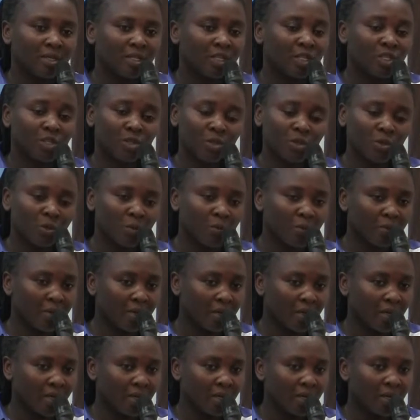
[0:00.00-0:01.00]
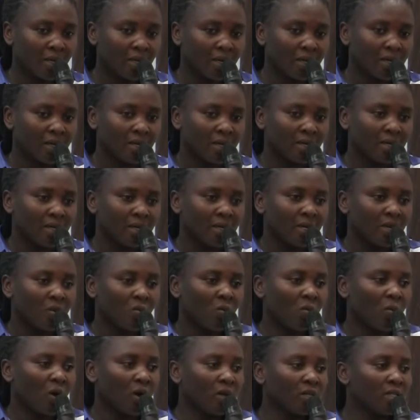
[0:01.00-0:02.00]
It shouldn't be.
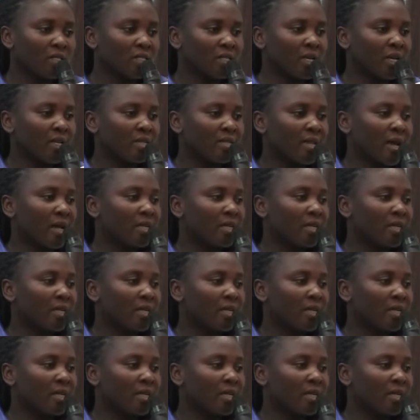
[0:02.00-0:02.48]
Once a